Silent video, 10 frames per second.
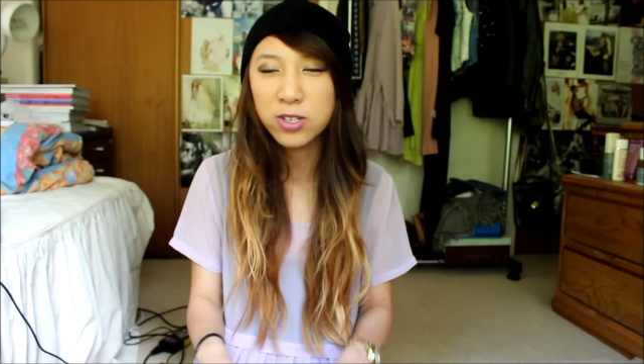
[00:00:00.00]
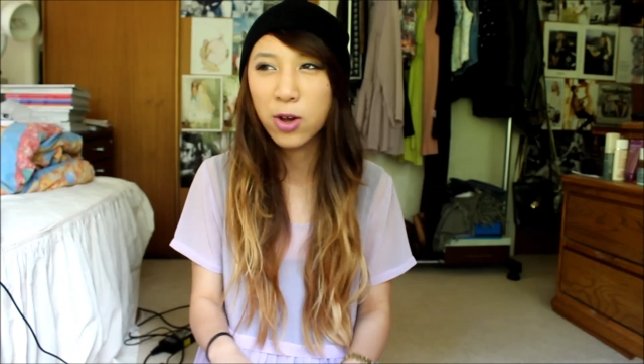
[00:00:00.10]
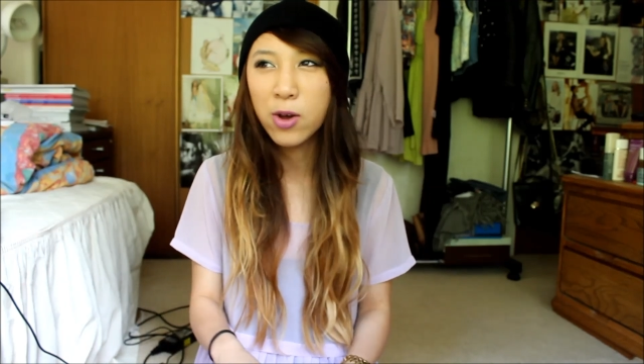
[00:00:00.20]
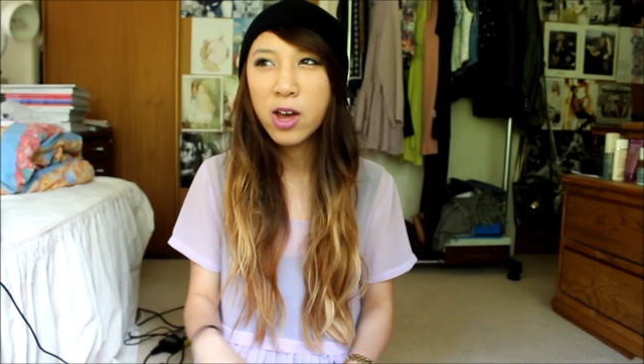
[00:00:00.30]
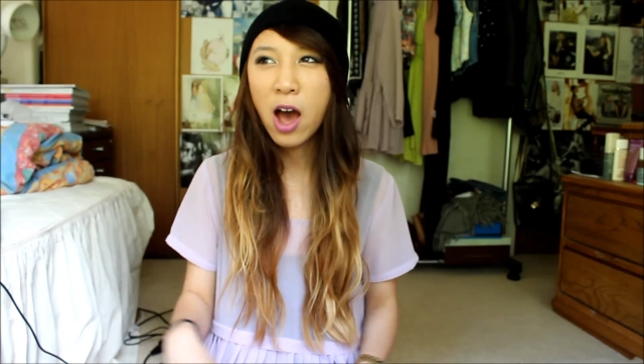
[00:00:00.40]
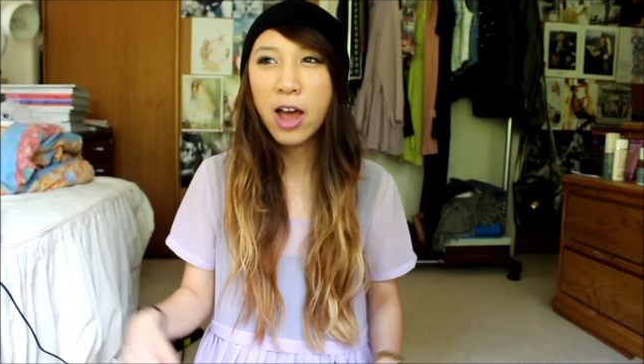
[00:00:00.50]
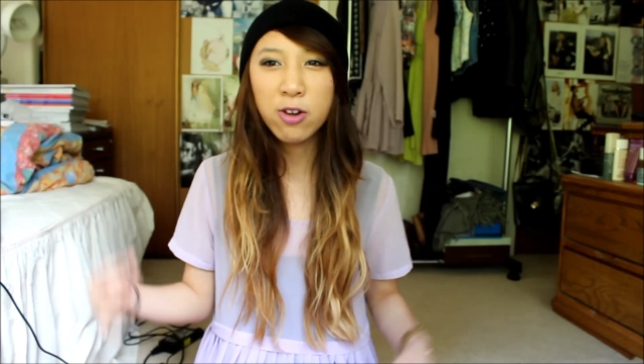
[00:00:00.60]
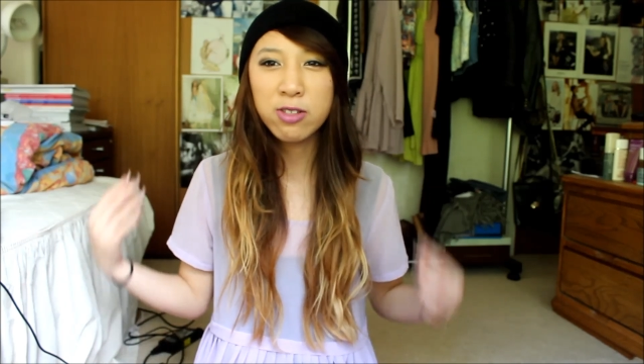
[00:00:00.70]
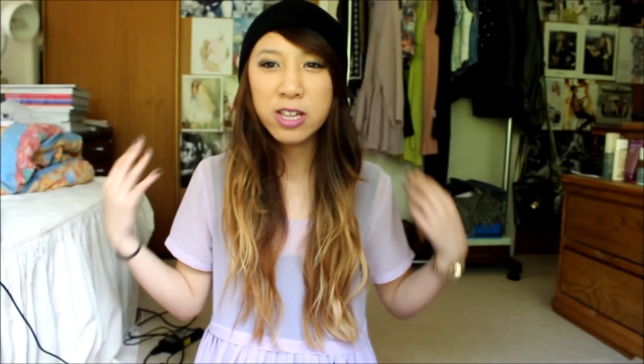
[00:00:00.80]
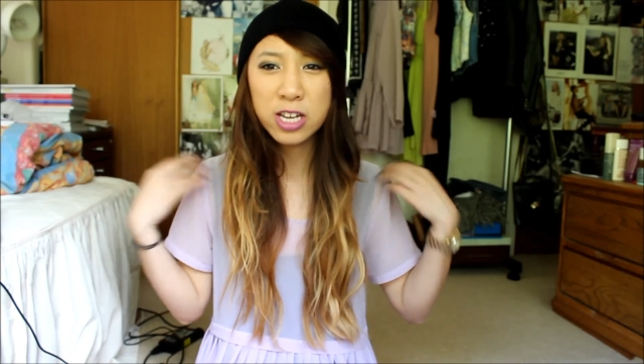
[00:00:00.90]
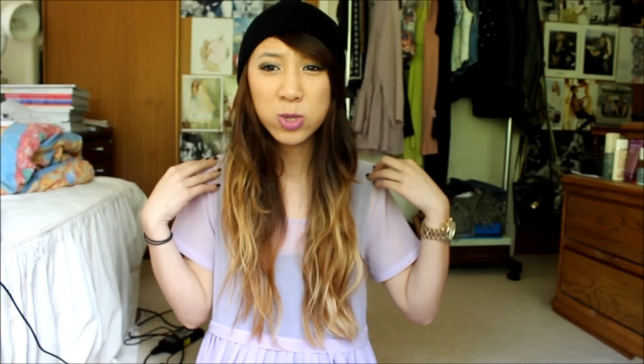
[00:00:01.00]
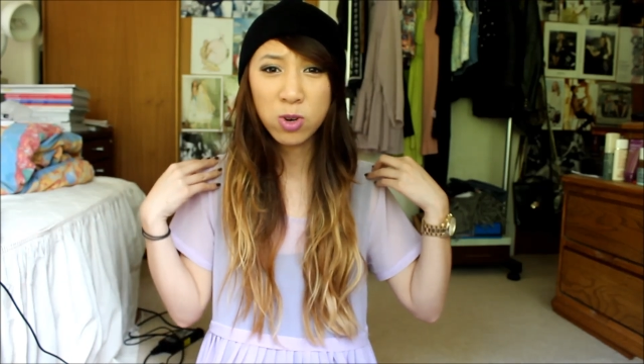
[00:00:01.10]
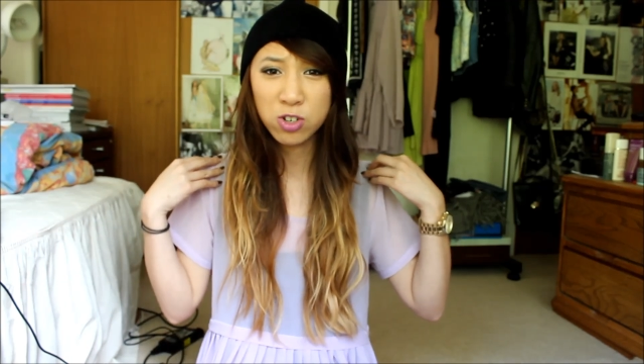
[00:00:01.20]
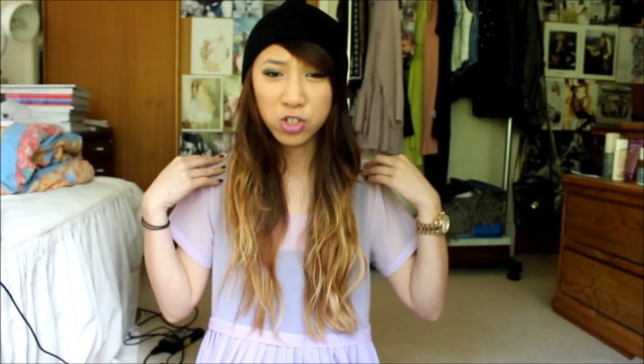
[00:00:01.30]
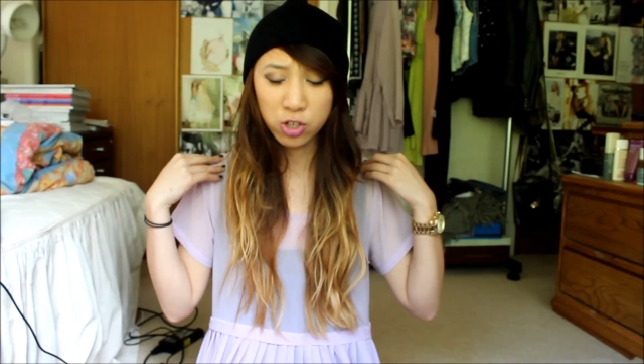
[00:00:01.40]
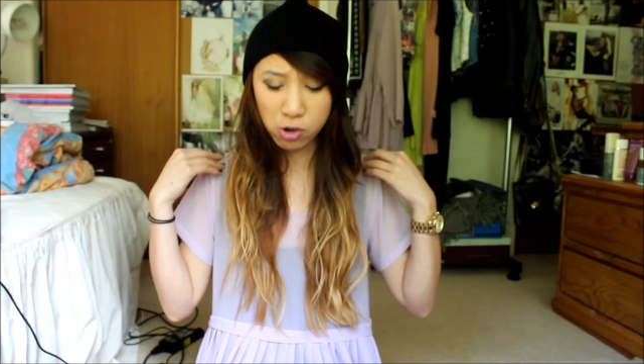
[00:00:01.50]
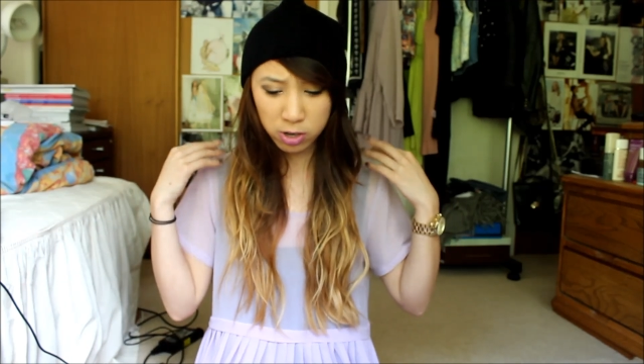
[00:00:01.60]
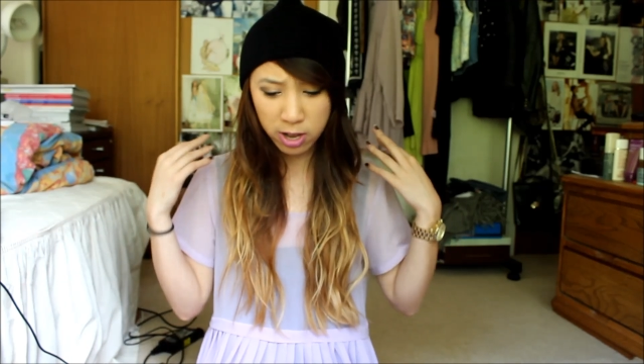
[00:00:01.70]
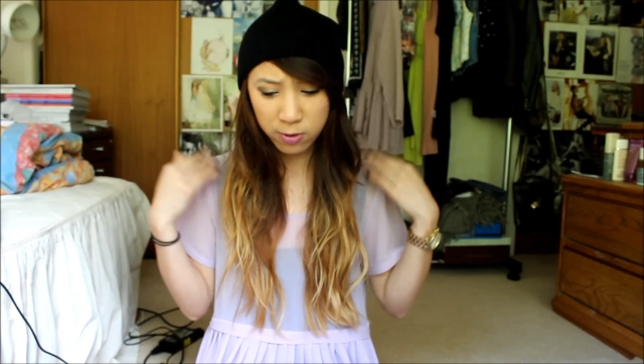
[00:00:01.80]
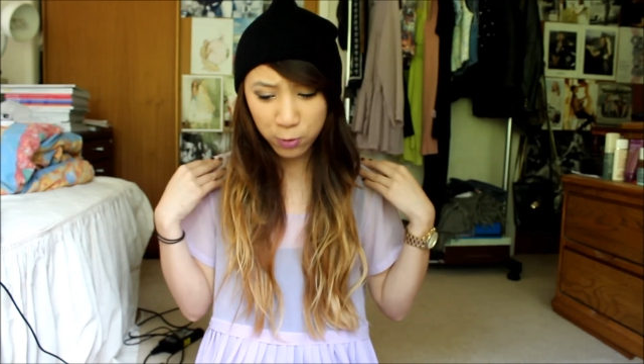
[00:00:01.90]
So I know that these were originally
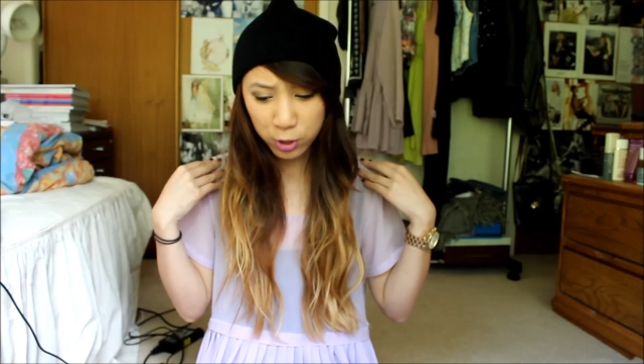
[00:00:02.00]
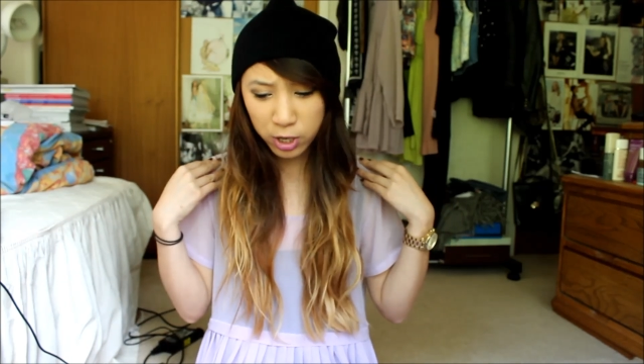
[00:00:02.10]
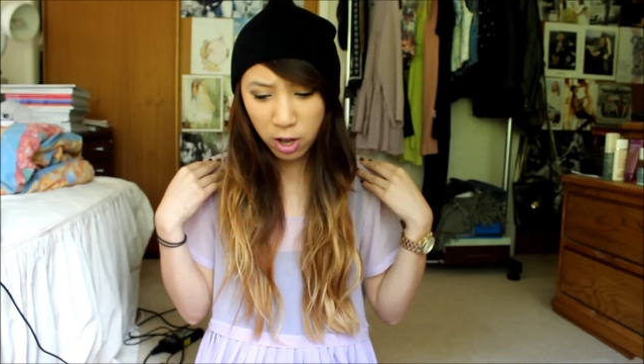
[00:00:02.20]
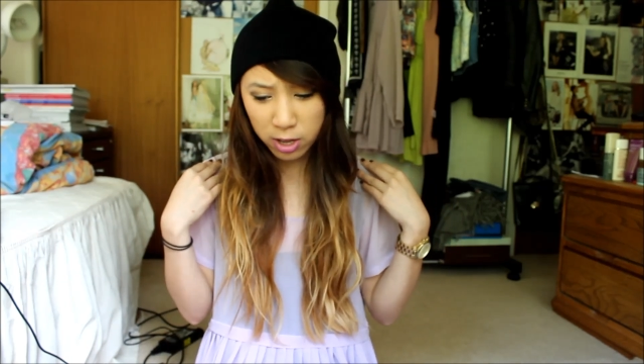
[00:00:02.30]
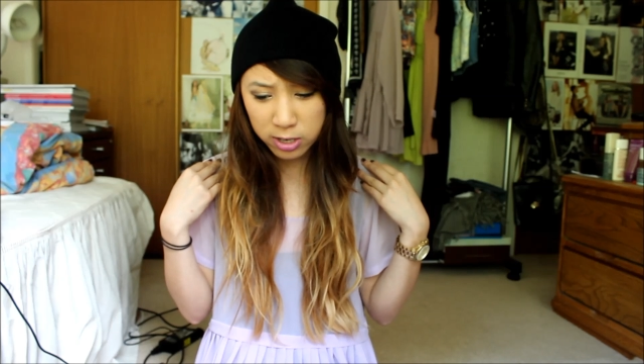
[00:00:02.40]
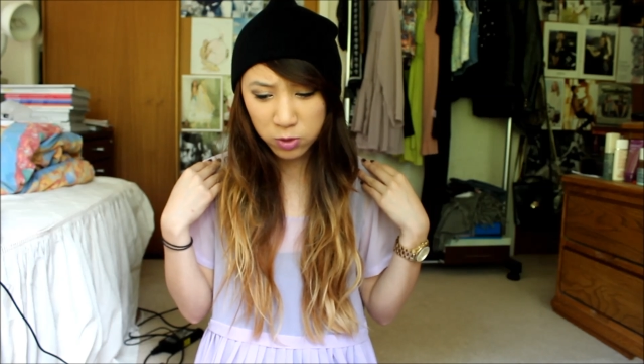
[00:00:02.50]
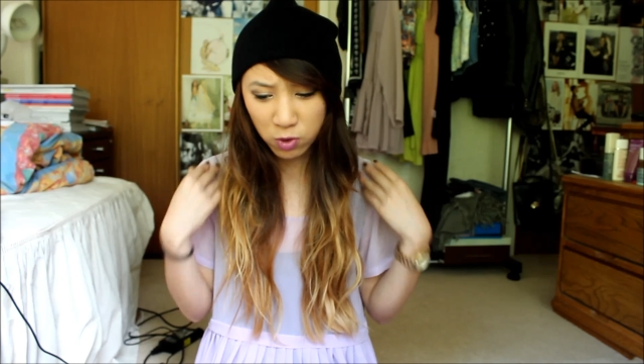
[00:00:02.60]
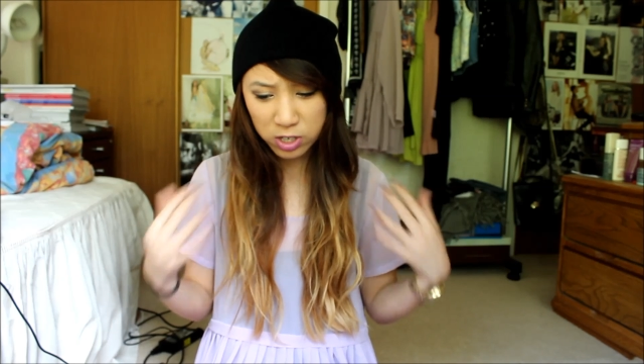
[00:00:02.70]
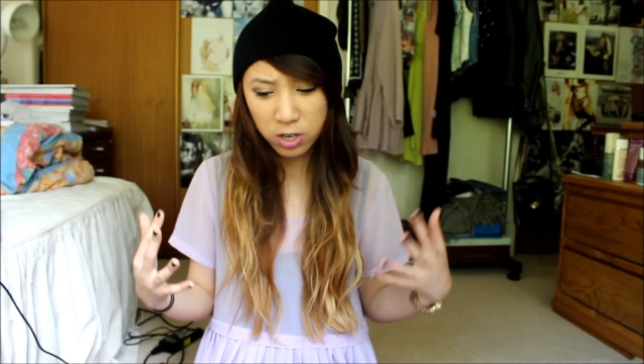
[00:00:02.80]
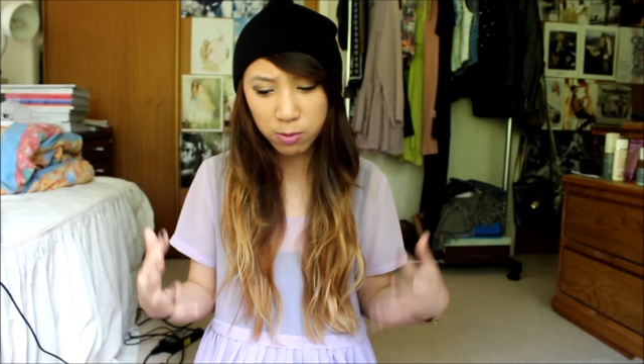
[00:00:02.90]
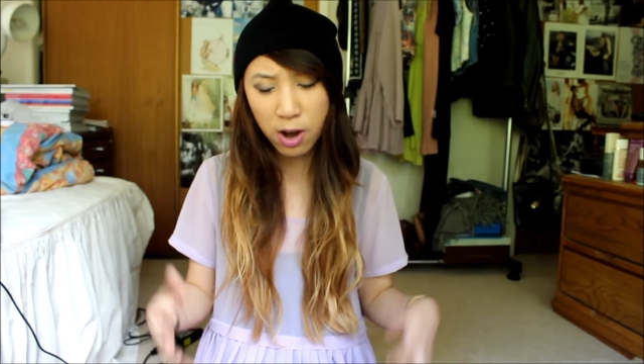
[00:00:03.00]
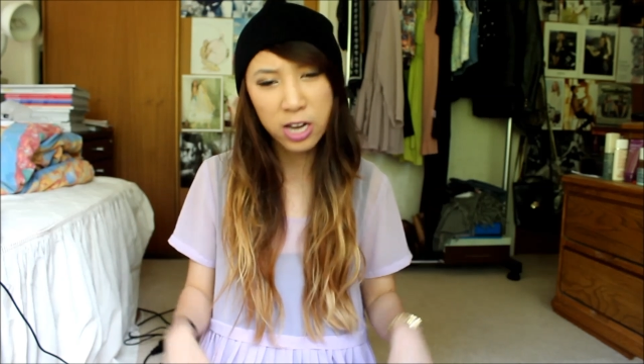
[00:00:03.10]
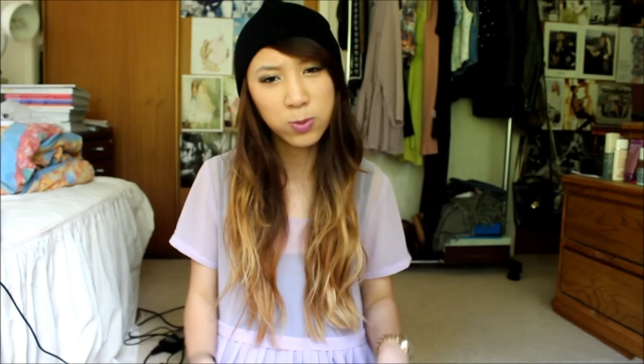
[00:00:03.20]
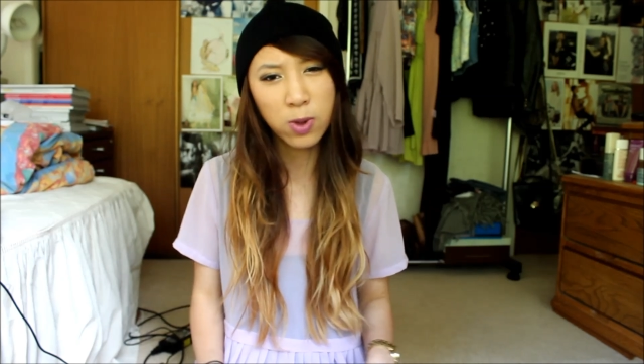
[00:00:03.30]
only like $40 retail price,